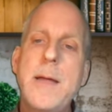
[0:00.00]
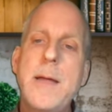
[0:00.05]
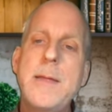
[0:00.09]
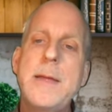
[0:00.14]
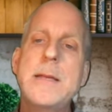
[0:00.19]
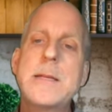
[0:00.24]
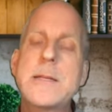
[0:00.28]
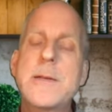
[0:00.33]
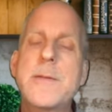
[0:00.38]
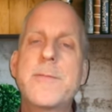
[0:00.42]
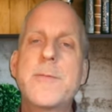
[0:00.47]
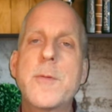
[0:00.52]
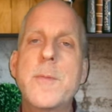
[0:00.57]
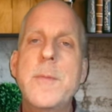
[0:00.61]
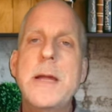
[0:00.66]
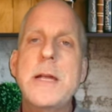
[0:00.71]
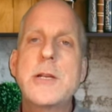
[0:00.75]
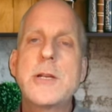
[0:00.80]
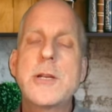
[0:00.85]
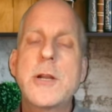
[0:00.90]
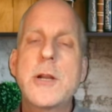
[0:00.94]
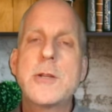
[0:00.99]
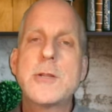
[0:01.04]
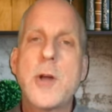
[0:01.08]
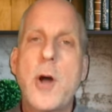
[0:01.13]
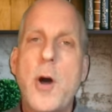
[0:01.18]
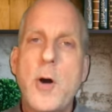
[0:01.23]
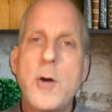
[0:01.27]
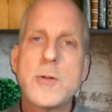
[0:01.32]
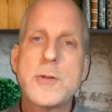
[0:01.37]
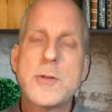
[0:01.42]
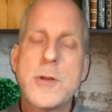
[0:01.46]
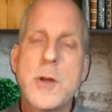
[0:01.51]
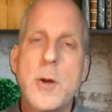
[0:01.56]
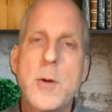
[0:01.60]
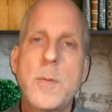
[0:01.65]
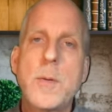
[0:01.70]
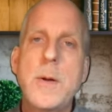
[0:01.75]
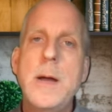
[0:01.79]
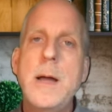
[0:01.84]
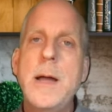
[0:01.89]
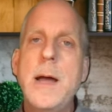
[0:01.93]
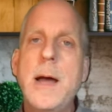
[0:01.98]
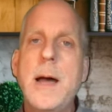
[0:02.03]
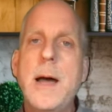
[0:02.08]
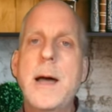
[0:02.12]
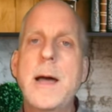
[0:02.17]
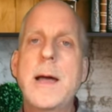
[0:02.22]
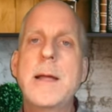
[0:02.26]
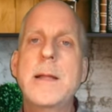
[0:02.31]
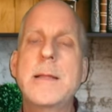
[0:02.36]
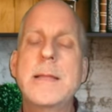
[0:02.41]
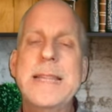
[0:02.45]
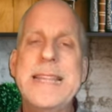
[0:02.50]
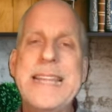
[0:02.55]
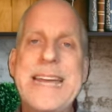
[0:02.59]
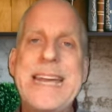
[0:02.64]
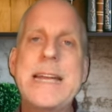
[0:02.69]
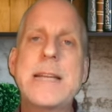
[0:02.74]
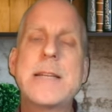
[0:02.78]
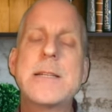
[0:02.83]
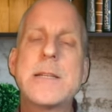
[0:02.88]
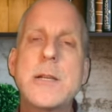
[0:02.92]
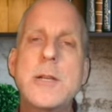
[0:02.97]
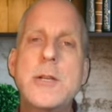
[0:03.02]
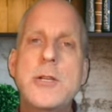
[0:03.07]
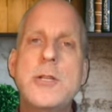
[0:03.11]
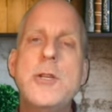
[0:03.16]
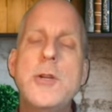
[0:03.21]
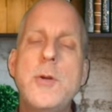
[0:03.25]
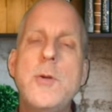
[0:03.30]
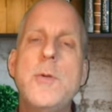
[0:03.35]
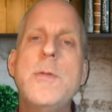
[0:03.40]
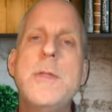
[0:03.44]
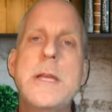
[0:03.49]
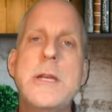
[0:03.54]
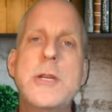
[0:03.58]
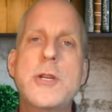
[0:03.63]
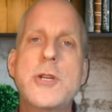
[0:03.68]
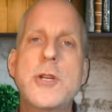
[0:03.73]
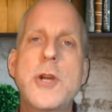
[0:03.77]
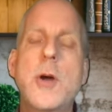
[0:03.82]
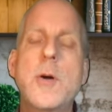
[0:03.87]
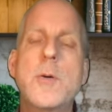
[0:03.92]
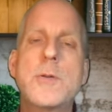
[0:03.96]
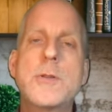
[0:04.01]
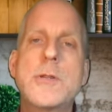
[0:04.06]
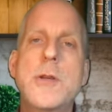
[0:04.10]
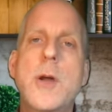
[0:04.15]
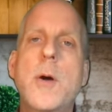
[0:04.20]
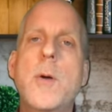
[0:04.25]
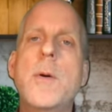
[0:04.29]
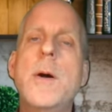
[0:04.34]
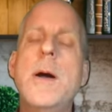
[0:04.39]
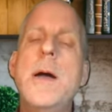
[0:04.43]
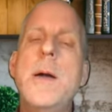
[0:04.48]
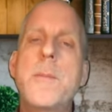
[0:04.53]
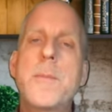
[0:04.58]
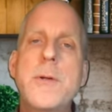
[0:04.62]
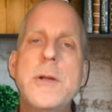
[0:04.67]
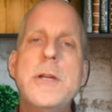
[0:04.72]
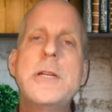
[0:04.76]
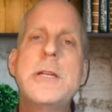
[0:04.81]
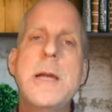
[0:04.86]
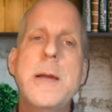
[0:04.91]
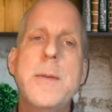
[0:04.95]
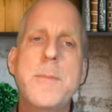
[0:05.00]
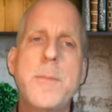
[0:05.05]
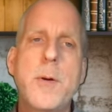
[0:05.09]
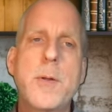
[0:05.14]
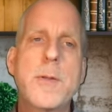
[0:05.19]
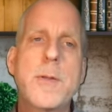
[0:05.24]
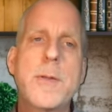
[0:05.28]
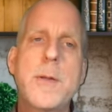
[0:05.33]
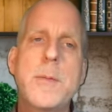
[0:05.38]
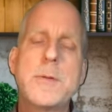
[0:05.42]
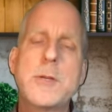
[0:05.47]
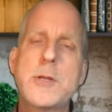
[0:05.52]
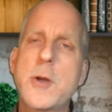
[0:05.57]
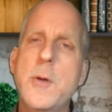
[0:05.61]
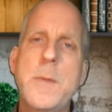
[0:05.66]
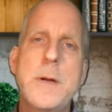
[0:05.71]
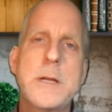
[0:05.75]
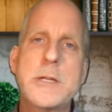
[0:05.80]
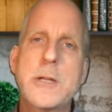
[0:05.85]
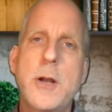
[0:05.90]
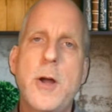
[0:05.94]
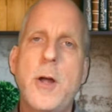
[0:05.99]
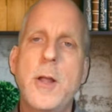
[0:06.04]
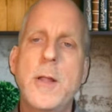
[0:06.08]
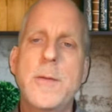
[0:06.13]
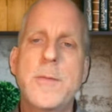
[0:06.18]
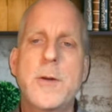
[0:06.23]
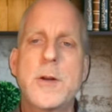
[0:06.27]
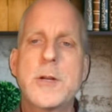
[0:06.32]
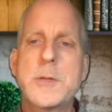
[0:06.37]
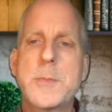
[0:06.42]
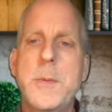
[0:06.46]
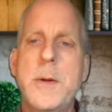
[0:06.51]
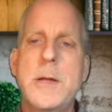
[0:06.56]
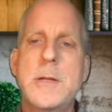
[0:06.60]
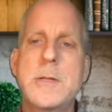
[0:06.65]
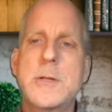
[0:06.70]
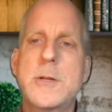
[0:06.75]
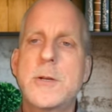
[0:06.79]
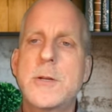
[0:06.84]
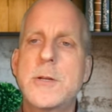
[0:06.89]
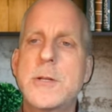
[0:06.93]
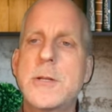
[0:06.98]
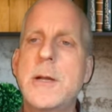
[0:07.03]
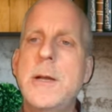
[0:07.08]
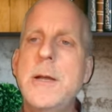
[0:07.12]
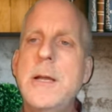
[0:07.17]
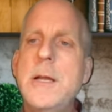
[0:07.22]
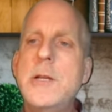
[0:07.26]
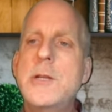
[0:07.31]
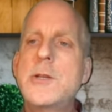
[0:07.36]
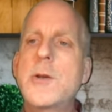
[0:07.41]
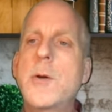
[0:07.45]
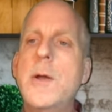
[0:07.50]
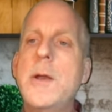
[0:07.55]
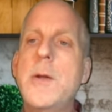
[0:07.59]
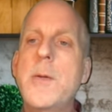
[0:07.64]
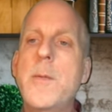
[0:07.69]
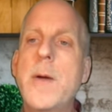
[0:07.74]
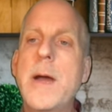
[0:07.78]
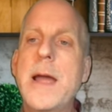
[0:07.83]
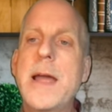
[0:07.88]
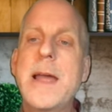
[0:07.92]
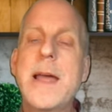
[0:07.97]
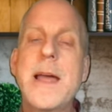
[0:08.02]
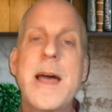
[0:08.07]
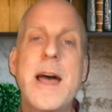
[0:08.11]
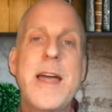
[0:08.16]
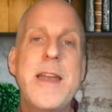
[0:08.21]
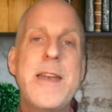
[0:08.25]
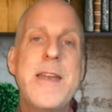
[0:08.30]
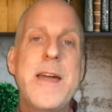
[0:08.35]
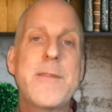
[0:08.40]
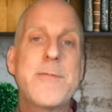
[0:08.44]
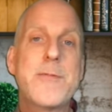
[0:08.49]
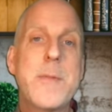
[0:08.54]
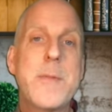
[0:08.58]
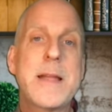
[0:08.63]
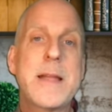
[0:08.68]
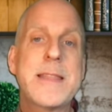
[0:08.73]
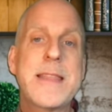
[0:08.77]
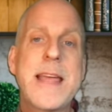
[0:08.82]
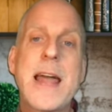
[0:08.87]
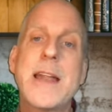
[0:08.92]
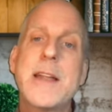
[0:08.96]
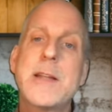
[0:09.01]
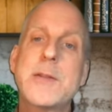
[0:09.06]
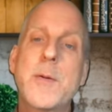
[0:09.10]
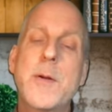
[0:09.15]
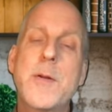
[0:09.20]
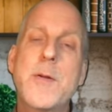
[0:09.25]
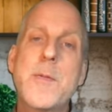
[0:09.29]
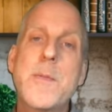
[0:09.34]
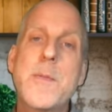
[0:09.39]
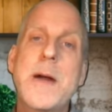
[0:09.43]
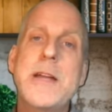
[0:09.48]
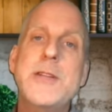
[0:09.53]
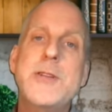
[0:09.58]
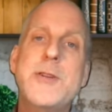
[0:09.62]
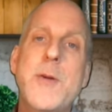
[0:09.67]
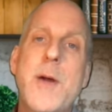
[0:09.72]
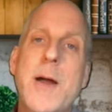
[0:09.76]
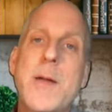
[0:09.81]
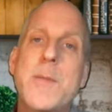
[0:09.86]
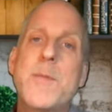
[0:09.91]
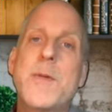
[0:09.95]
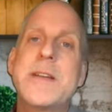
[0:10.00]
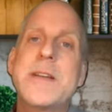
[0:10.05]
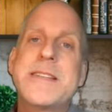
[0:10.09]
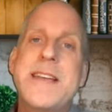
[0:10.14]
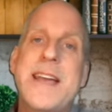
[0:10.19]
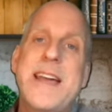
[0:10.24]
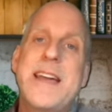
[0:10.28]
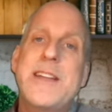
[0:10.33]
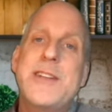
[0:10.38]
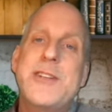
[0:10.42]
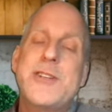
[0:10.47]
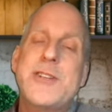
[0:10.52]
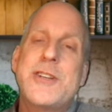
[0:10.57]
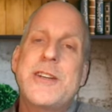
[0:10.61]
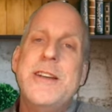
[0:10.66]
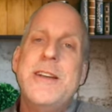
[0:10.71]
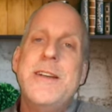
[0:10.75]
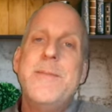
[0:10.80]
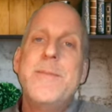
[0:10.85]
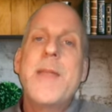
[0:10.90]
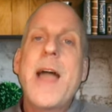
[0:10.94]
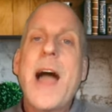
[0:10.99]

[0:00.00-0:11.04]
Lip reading: His information is also linked to this show. So appreciate both of them so much and all of our sponsors. So anyway, enough about that. I just want to remind you, I'm Russ Hedge.